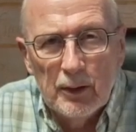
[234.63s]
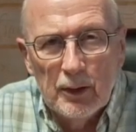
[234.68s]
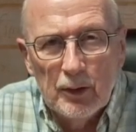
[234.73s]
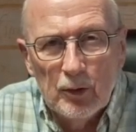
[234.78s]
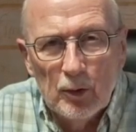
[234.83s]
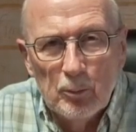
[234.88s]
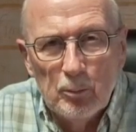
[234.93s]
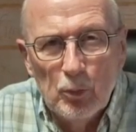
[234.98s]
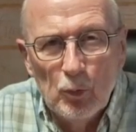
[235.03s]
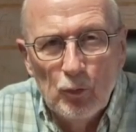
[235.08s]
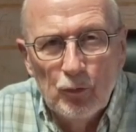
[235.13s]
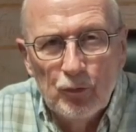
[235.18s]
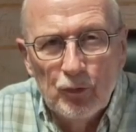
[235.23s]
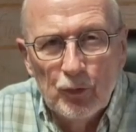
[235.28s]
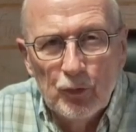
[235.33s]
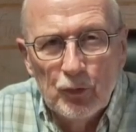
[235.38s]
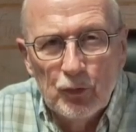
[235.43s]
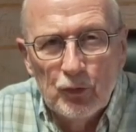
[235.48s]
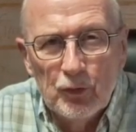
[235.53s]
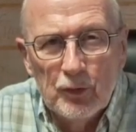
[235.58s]
that a book
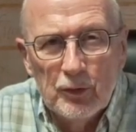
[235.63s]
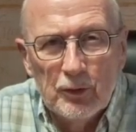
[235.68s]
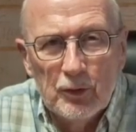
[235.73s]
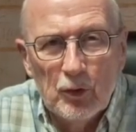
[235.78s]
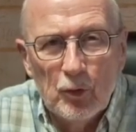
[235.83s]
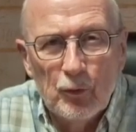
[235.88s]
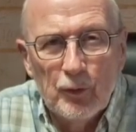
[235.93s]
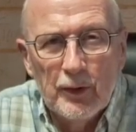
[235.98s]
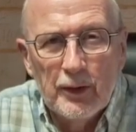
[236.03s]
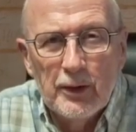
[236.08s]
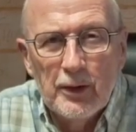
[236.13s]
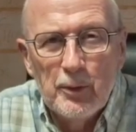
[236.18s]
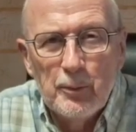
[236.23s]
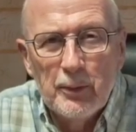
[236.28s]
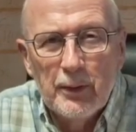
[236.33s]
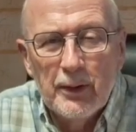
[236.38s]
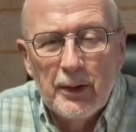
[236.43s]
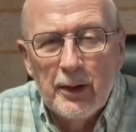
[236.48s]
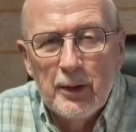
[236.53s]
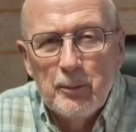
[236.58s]
version quickly
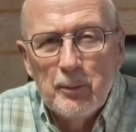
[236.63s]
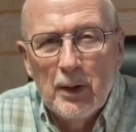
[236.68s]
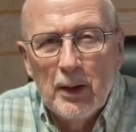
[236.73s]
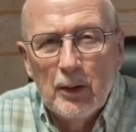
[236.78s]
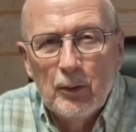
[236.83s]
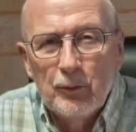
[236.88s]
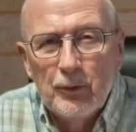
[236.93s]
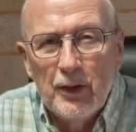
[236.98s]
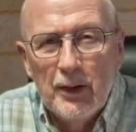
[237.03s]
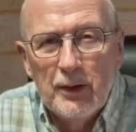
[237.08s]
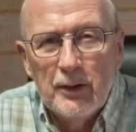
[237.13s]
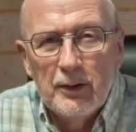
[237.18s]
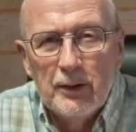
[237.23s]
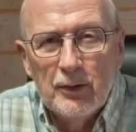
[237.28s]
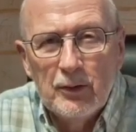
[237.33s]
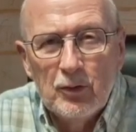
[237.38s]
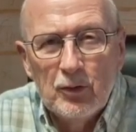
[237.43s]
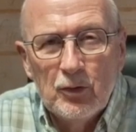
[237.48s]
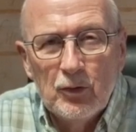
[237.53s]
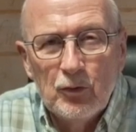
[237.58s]
became
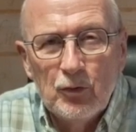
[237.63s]
outdated